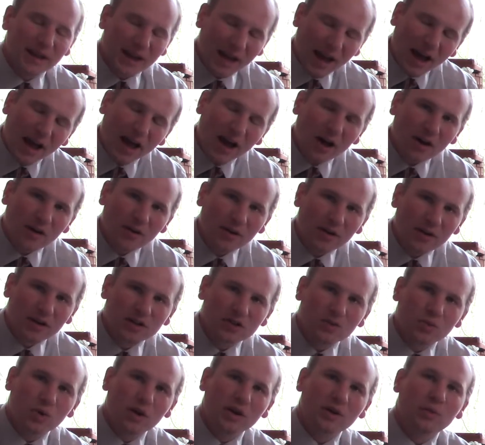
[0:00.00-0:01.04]
Now
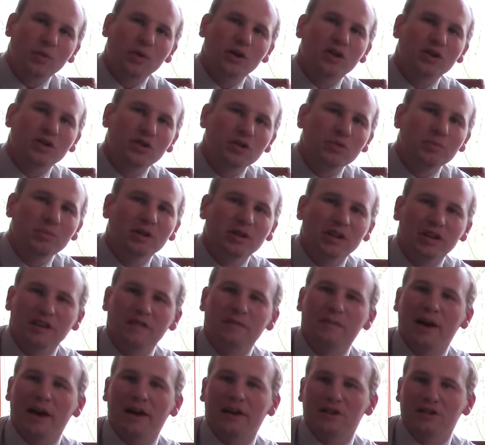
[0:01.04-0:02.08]
is when what you
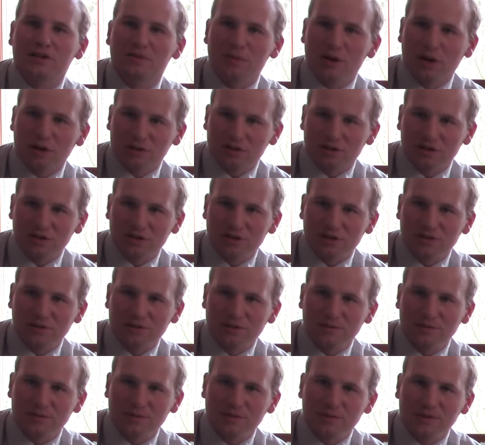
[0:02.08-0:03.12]
believe matters most.
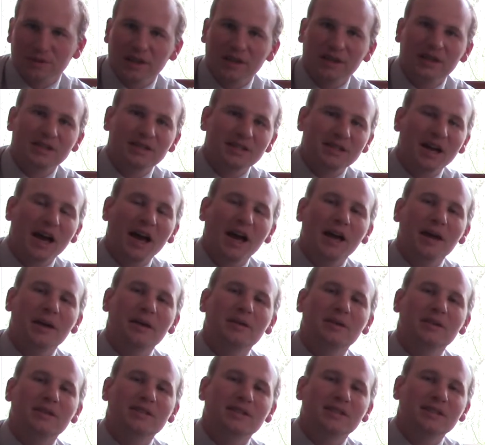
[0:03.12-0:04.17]
It's
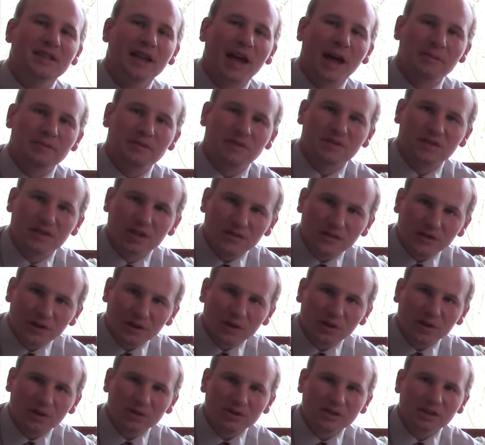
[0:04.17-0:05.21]
in times of
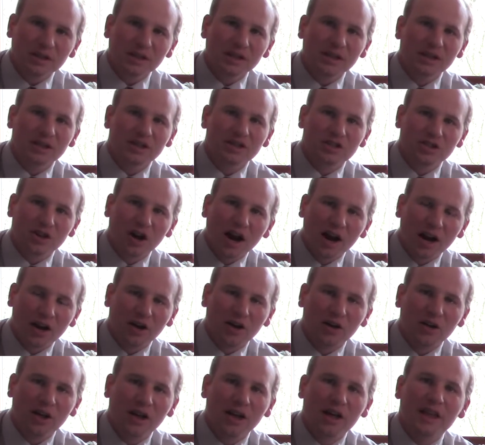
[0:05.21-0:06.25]
difficulty and
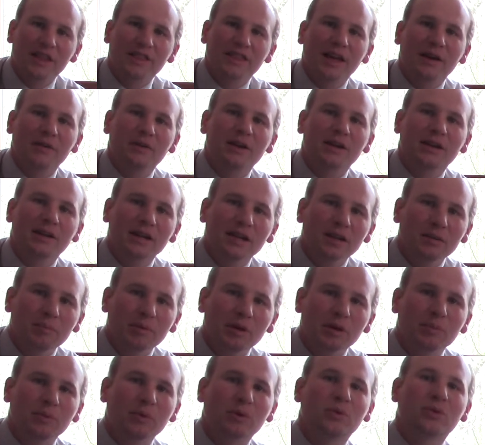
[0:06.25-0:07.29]
trial that we need
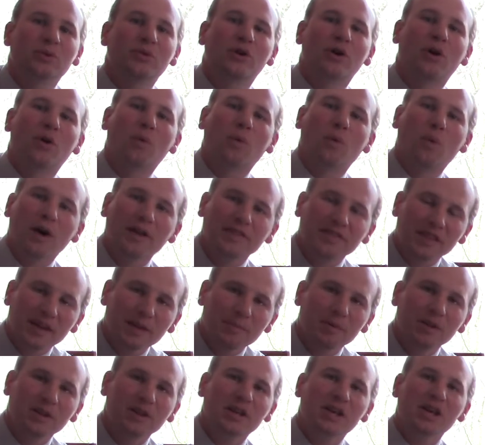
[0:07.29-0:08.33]
people who know what they
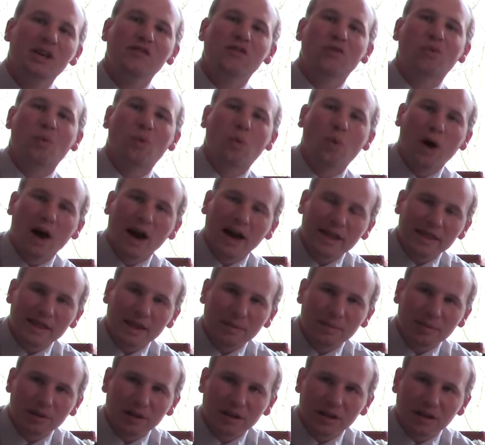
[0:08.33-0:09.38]
believe, why they
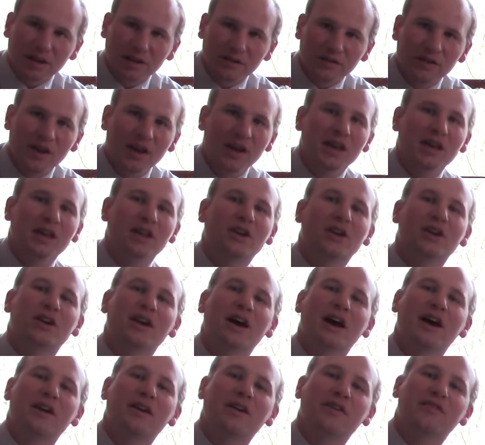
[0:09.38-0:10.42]
believe, and are
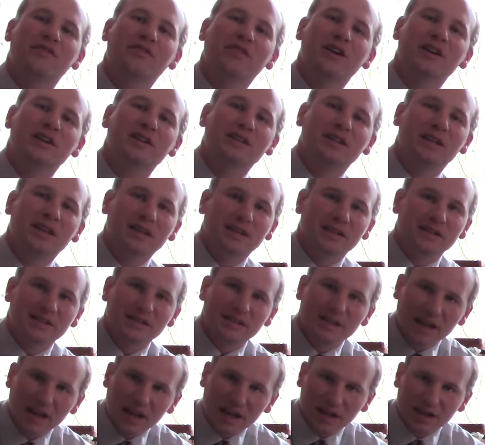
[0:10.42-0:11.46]
not afraid to take a
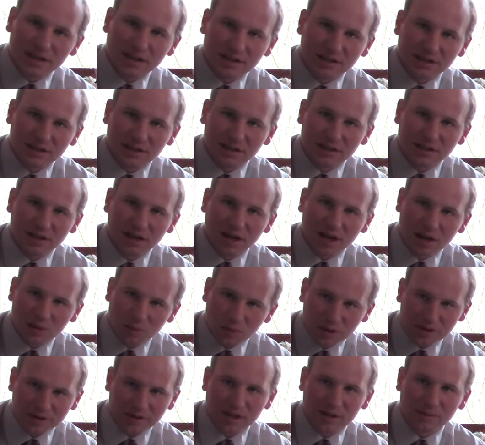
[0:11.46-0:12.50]
stand on
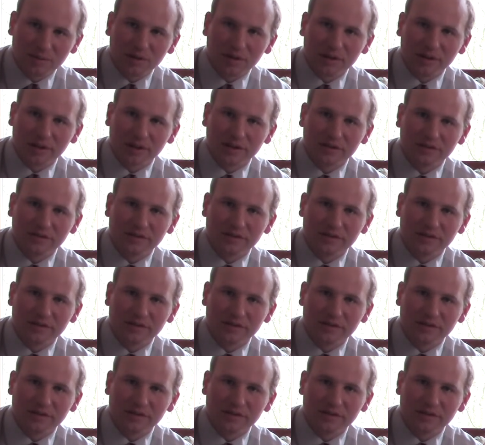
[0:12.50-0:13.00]
what they believe.